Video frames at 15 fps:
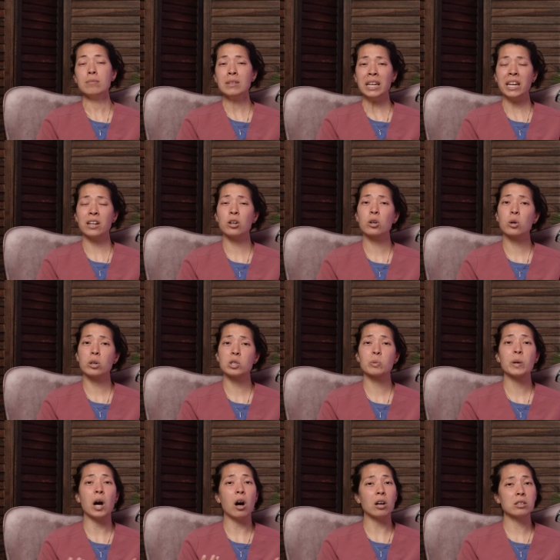In our course,
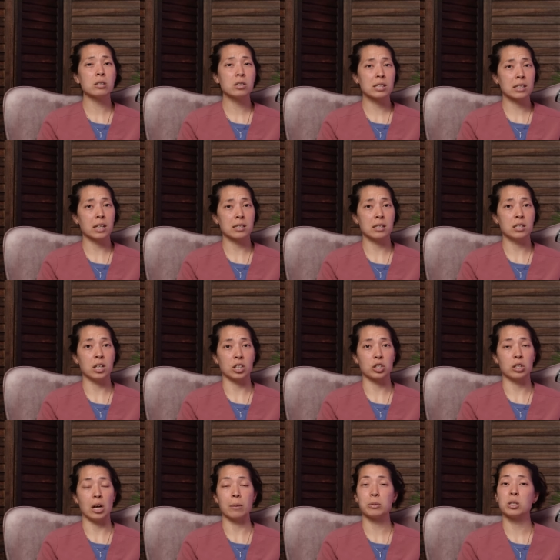we also discuss
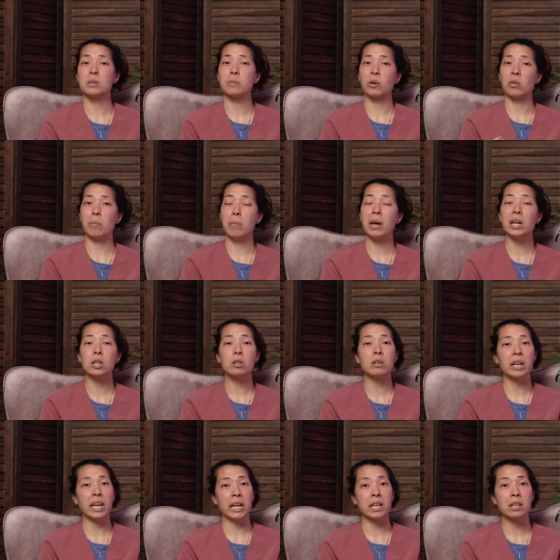induction options, both medical
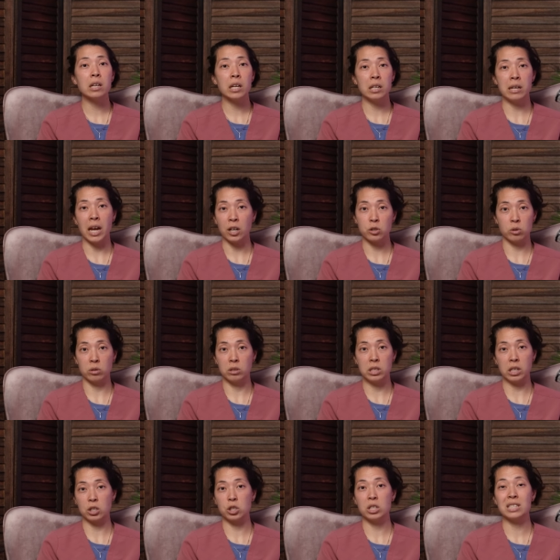and natural
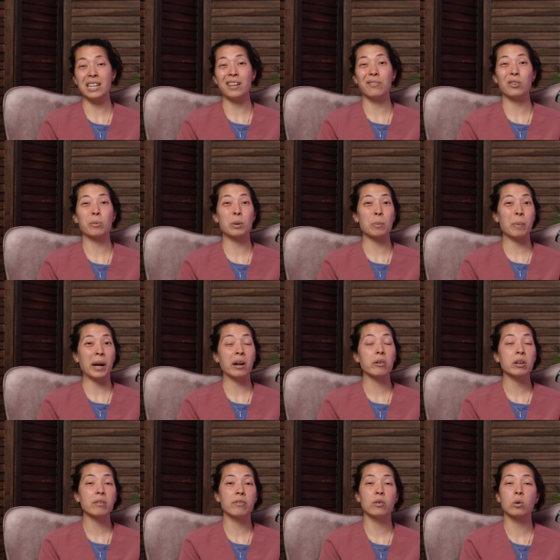inductions, if you're
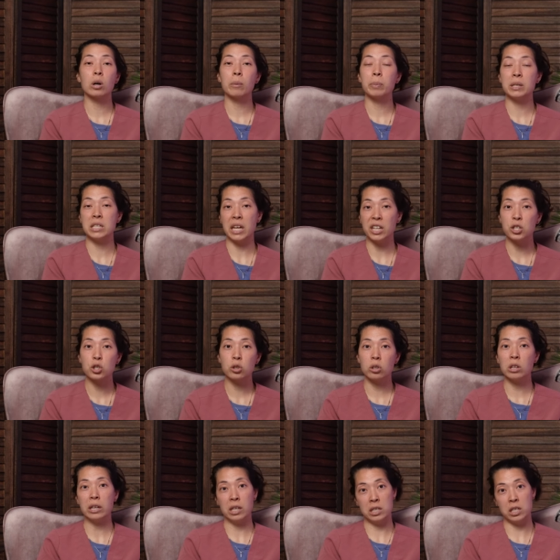preparing for a
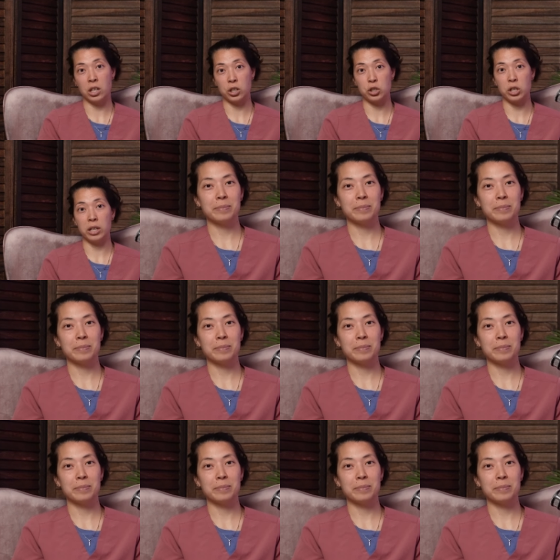potential induction.